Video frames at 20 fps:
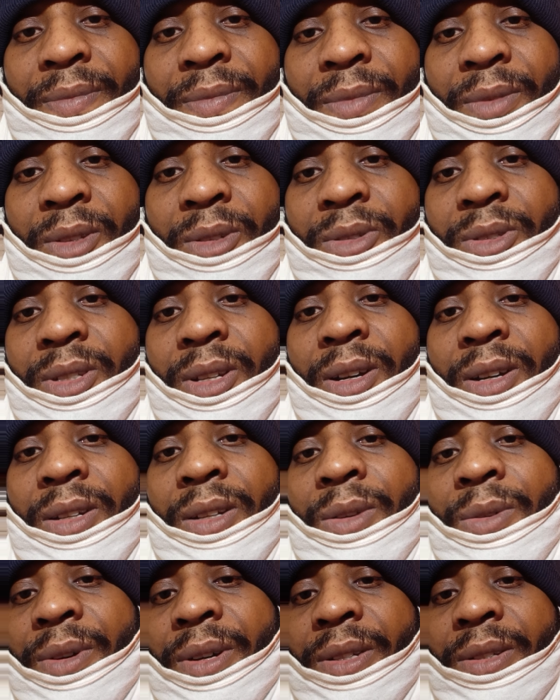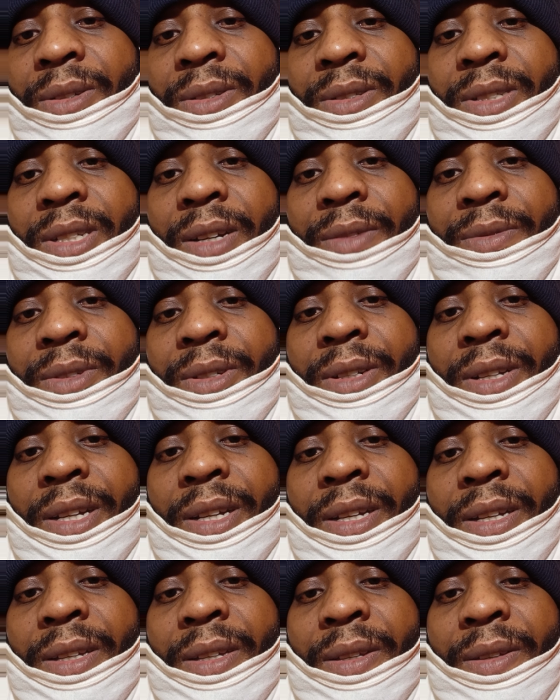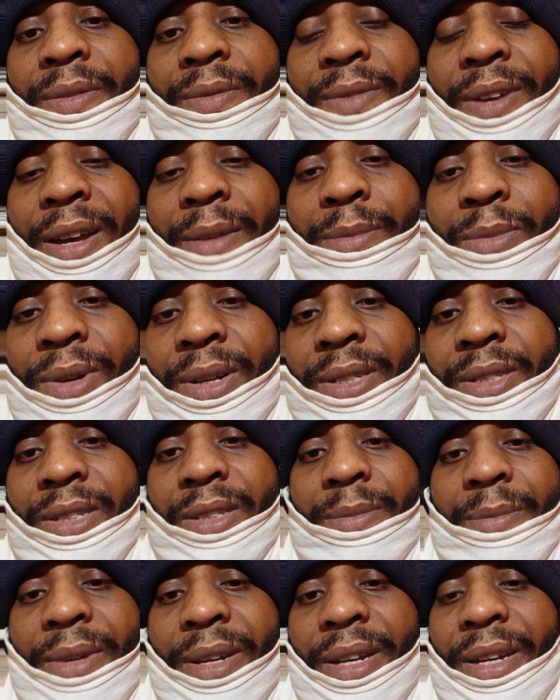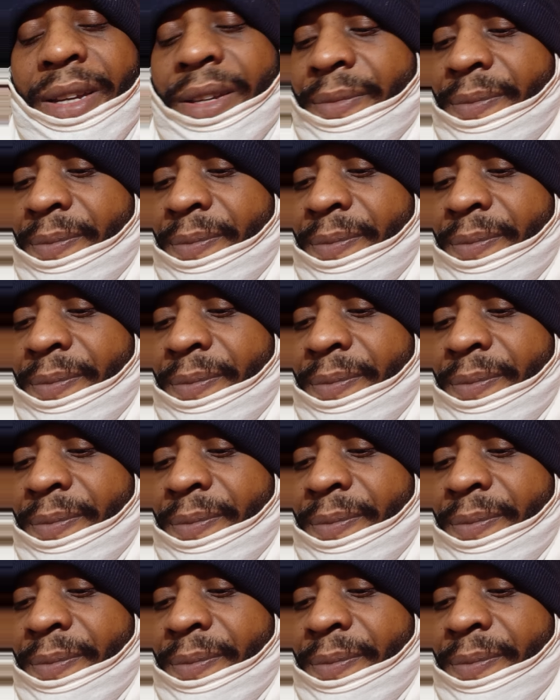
You start lowering yourself to their vibration, man.